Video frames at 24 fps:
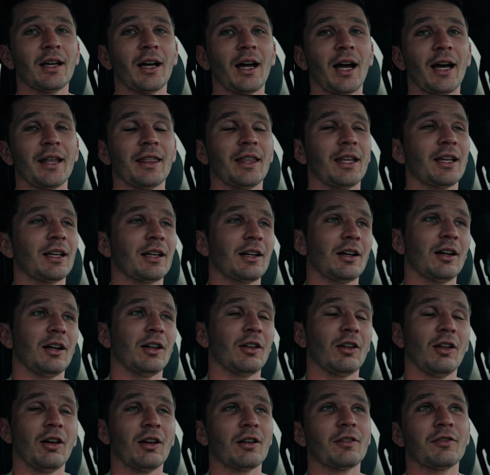I think a
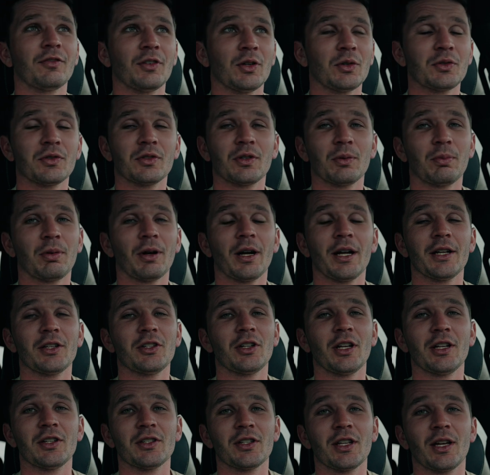lot of folks could probably
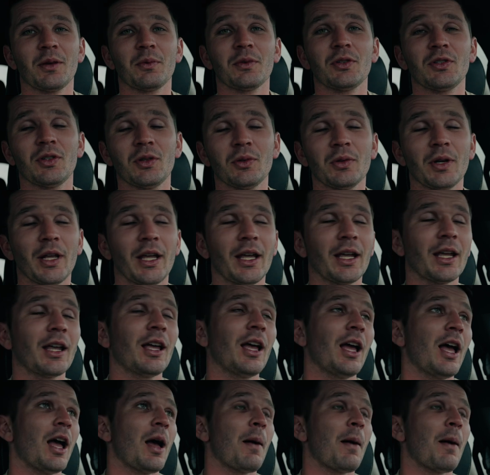change that with tuning,